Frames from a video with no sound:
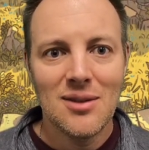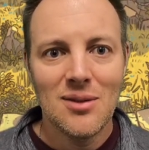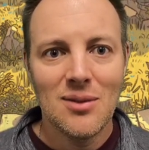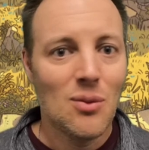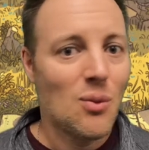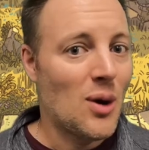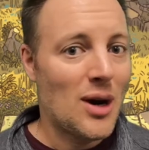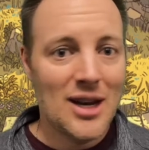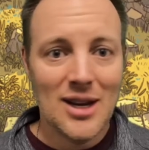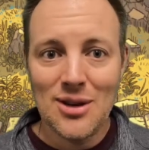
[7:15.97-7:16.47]

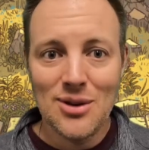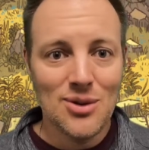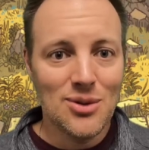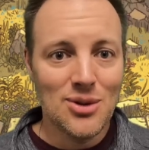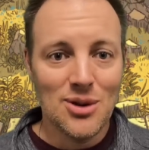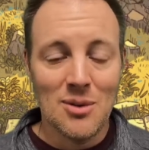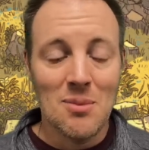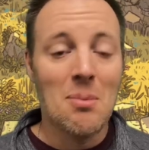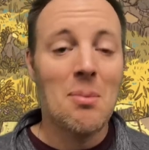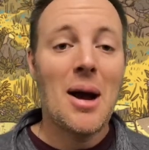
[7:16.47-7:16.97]
when
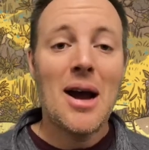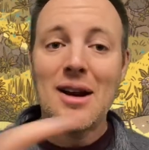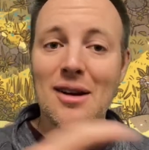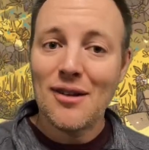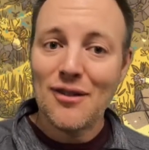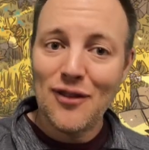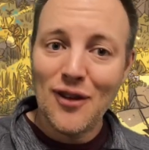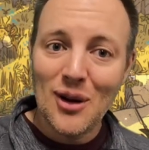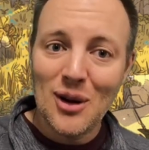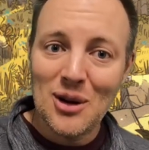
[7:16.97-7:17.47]
your
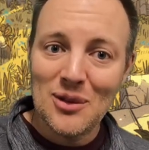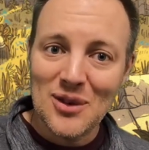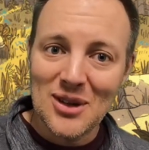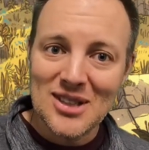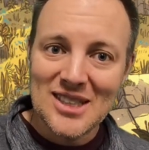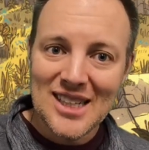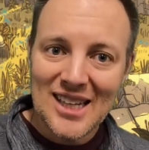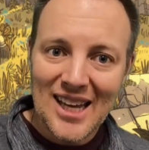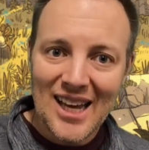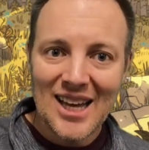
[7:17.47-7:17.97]
microphone of your
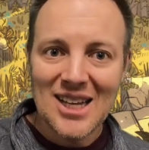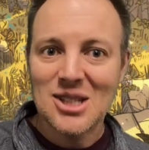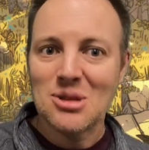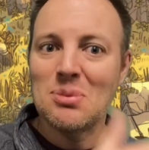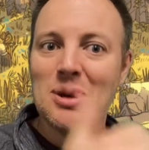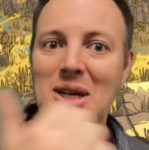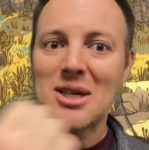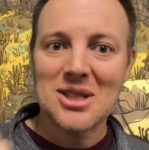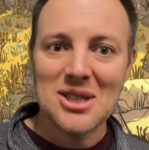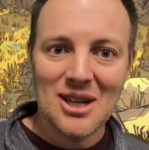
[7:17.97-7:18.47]
DS
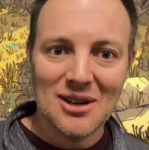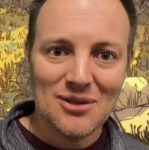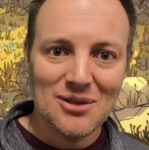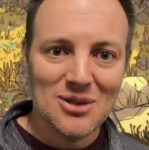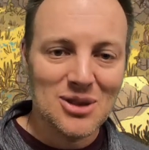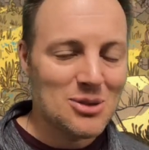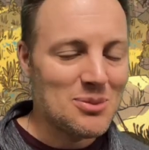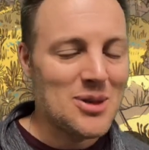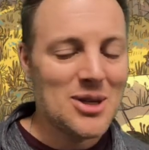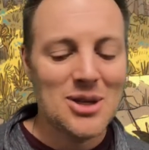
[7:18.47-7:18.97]
picks it up
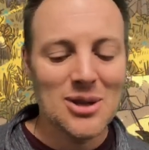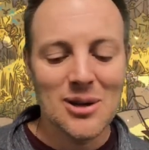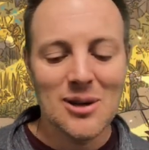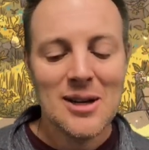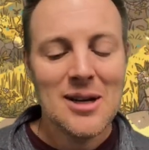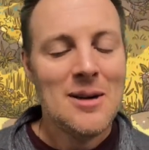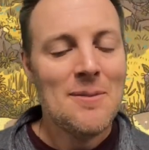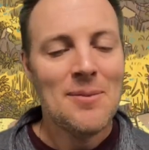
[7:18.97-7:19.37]
from the speaker.